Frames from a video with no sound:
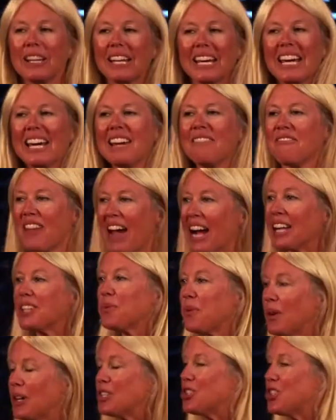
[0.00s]
believe
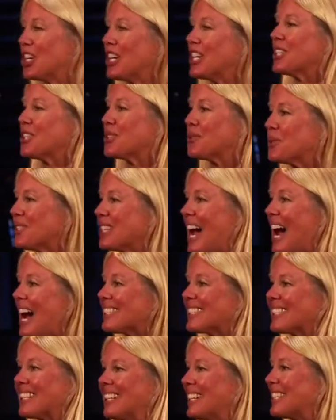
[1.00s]
that's what Jesus was
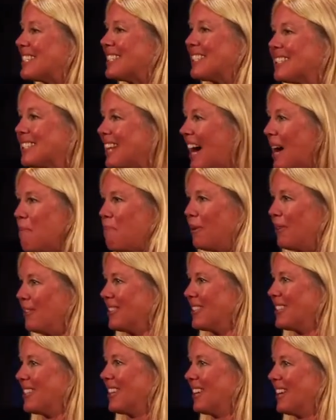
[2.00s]
asking his
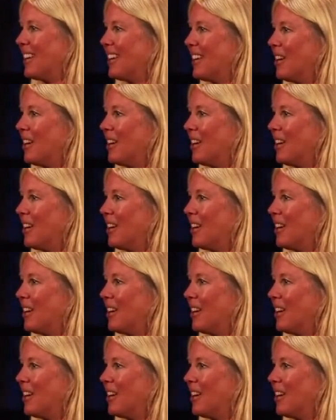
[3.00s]
disciples.